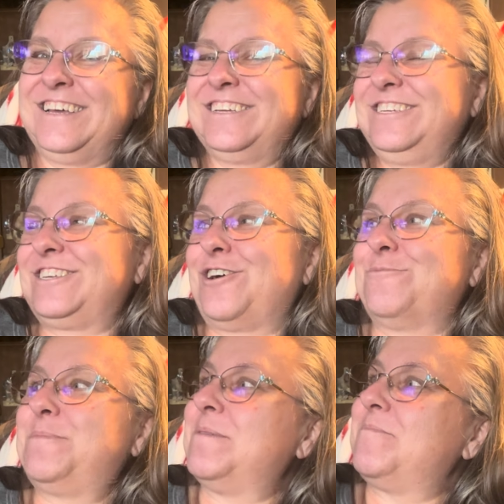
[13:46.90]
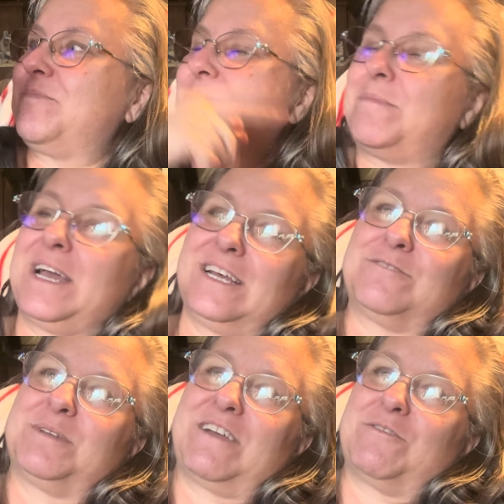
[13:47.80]
So, but my
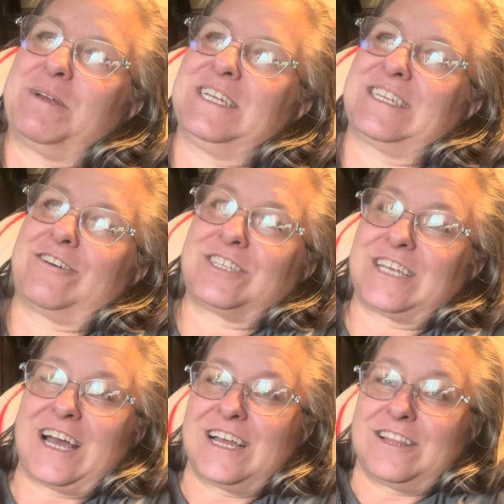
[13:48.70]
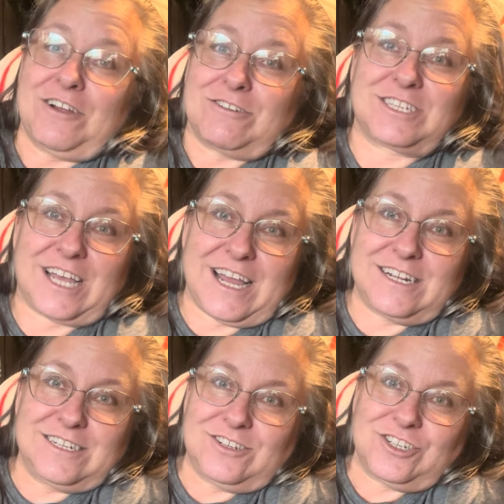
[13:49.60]
husband, everybody's outside. They're
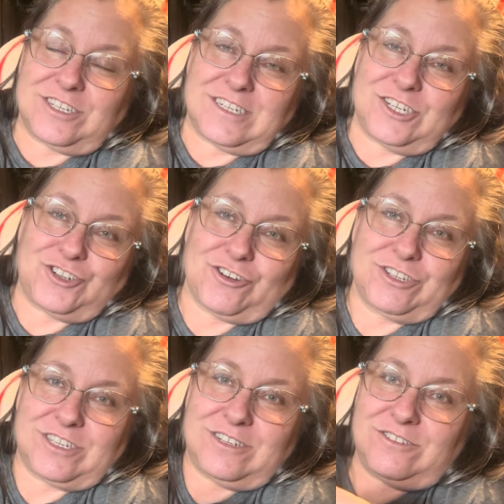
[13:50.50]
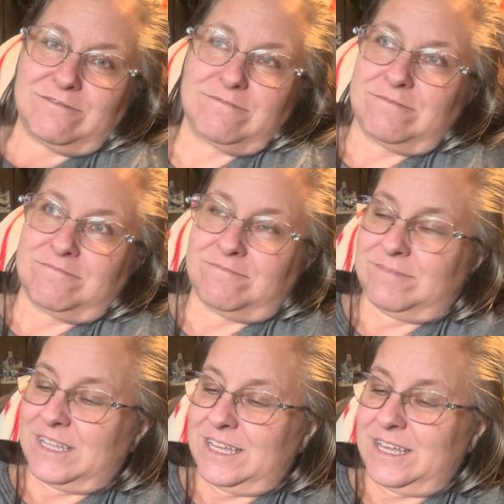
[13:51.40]
outside in just t-shirts and
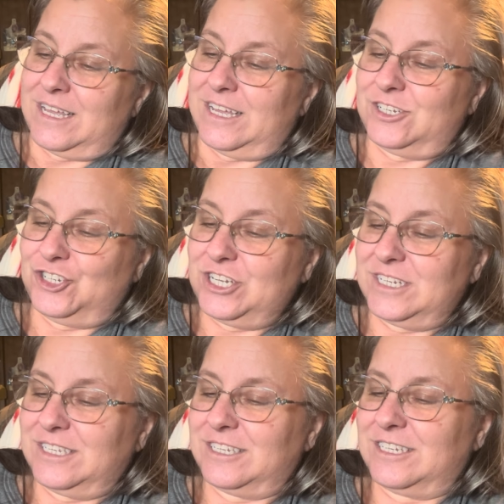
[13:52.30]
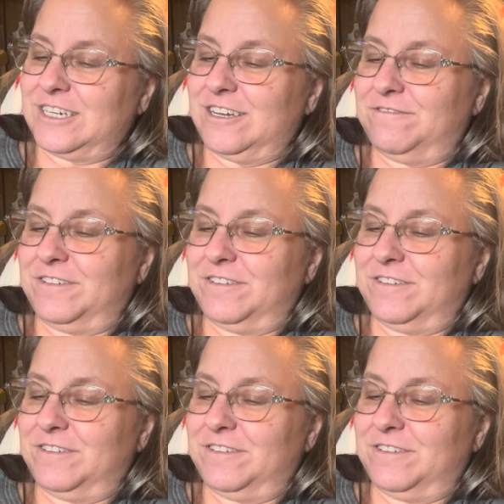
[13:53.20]
jeans and stuff.